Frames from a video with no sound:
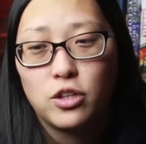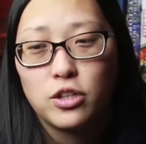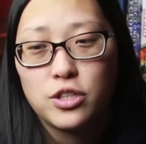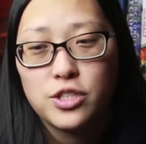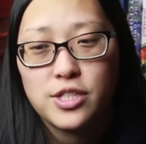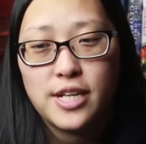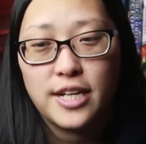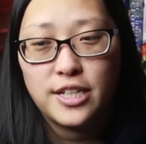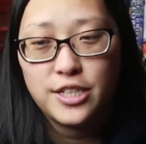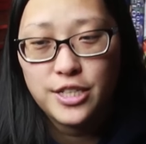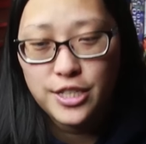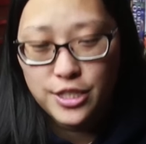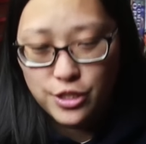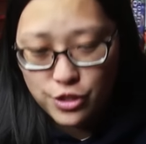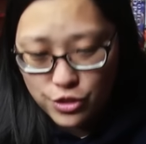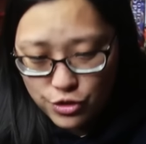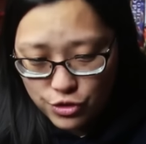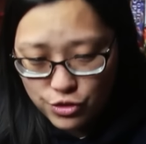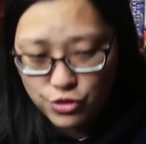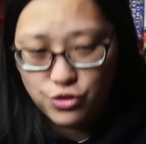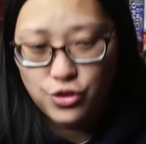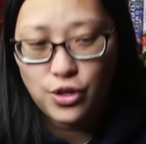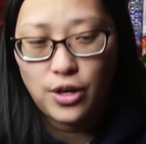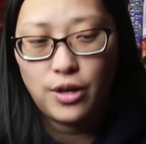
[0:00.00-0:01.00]
Looks like she's
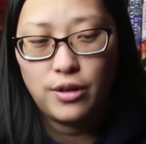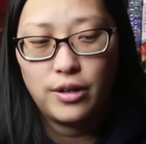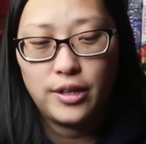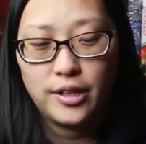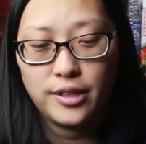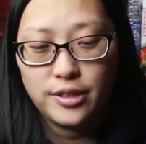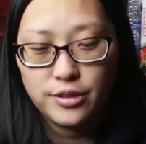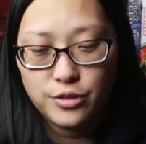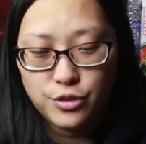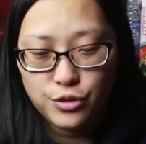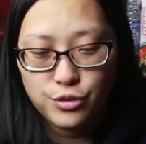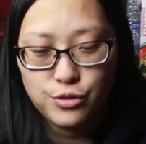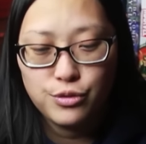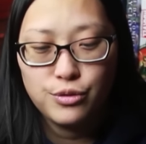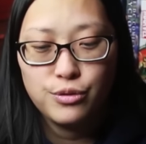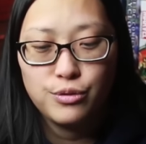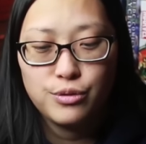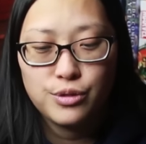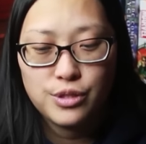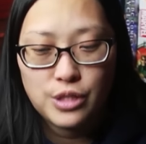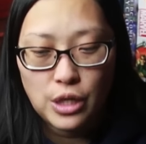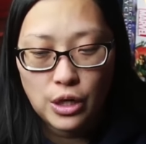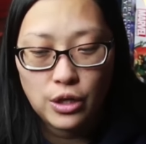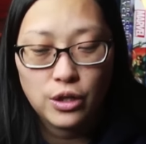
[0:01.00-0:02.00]
trying
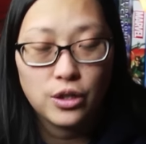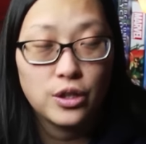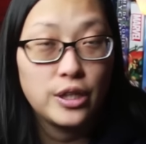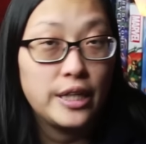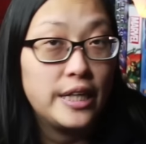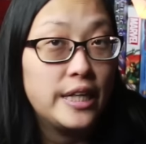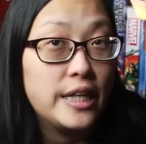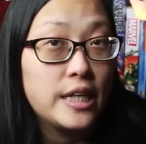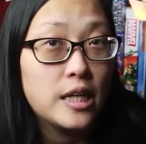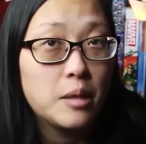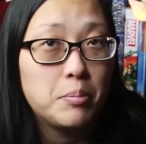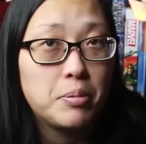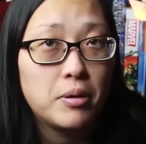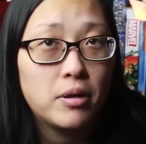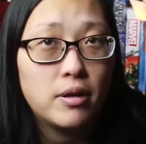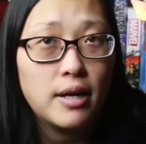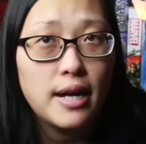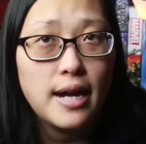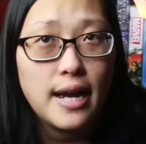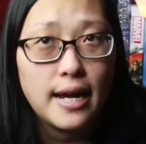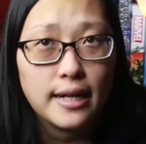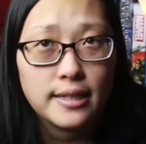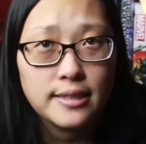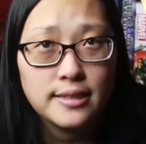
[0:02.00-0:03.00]
to start cleaning up her
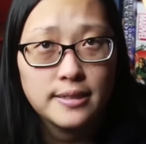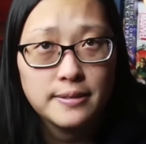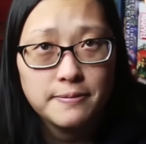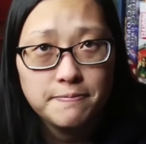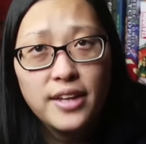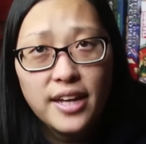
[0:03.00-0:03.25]
act.